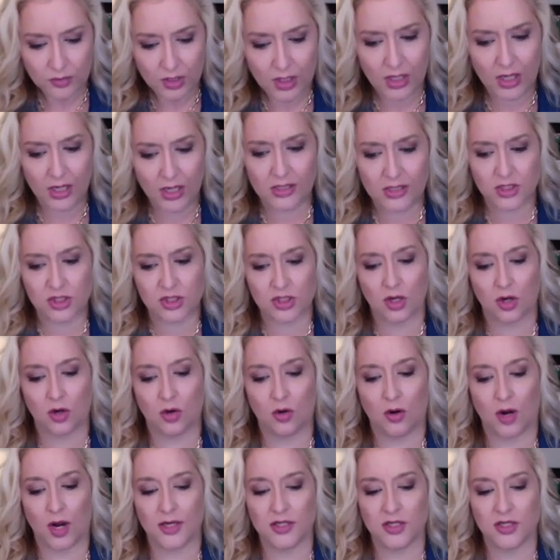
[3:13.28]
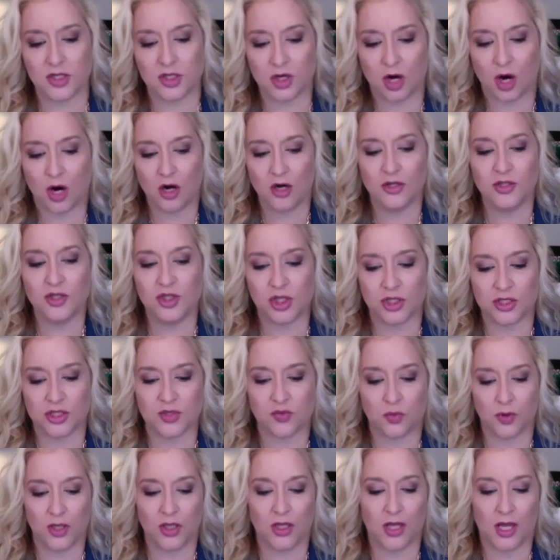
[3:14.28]
And so I started
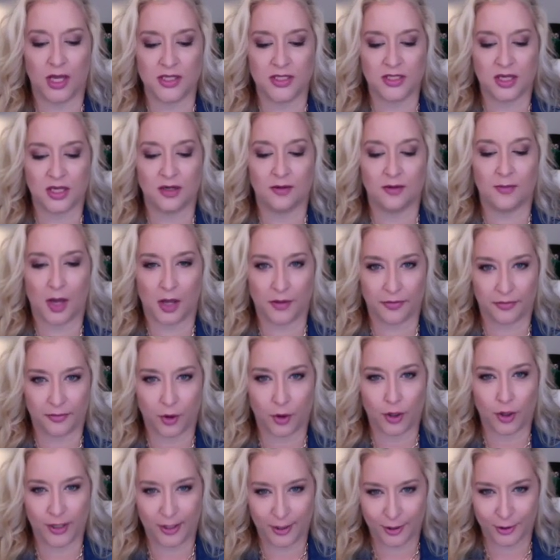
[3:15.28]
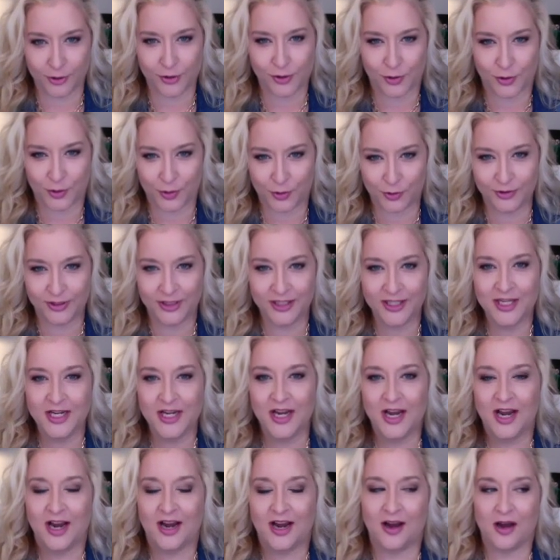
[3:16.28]
just realizing about 30 years old
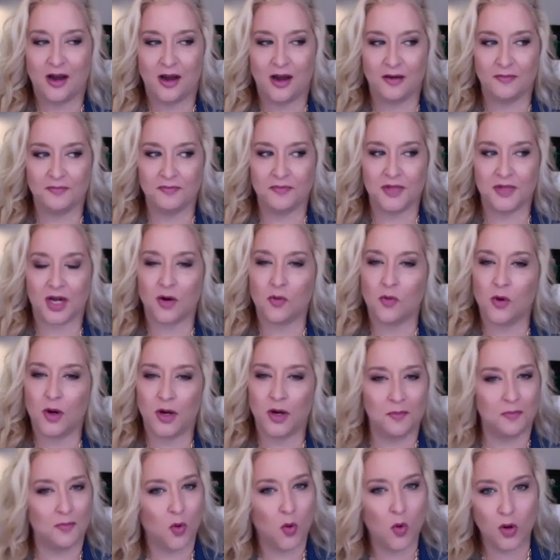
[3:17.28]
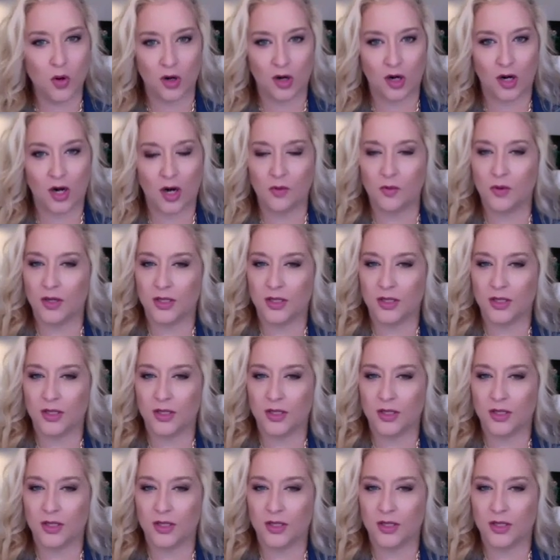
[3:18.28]
um, that I wanted more.